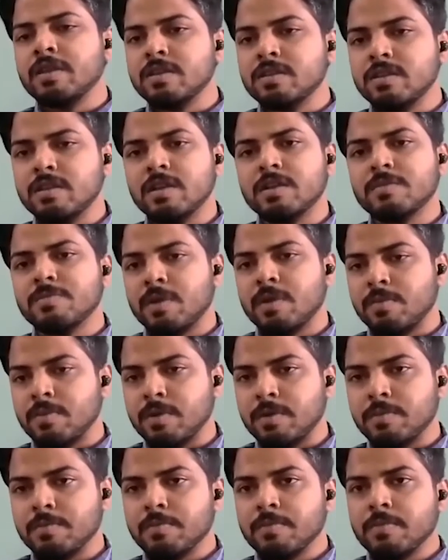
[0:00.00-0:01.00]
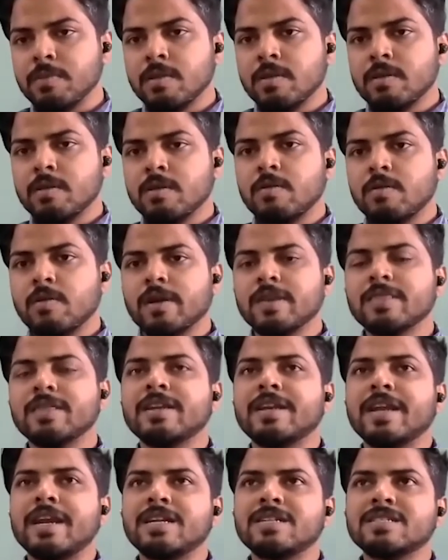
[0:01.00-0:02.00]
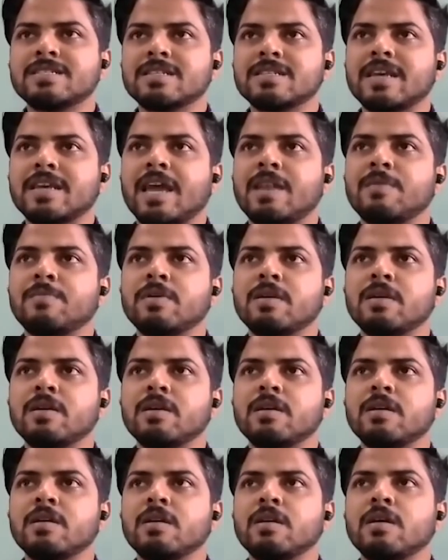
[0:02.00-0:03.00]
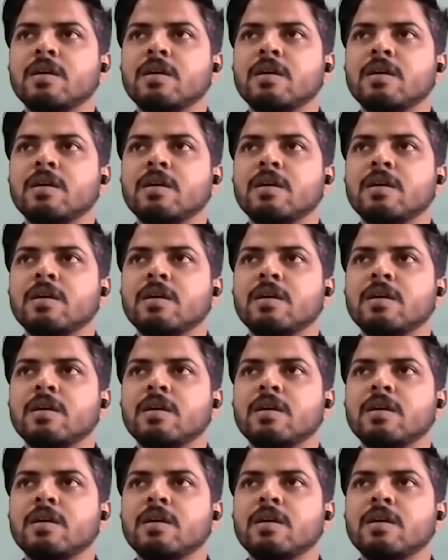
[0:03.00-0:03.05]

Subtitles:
reason it may be. Okay, the debts can be